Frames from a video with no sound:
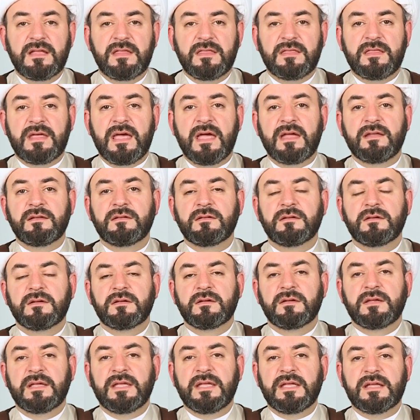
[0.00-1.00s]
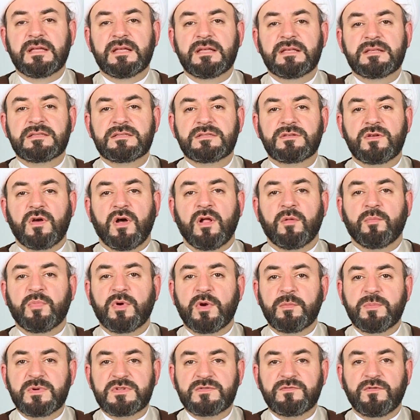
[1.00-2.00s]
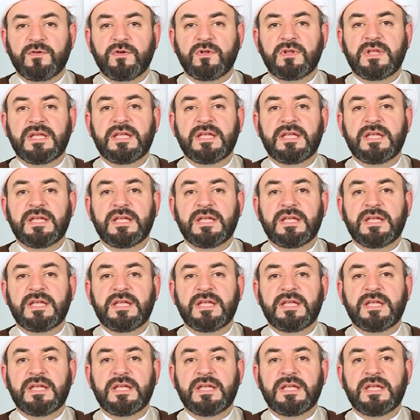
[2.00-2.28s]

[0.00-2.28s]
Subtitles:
then He is all-purposeful,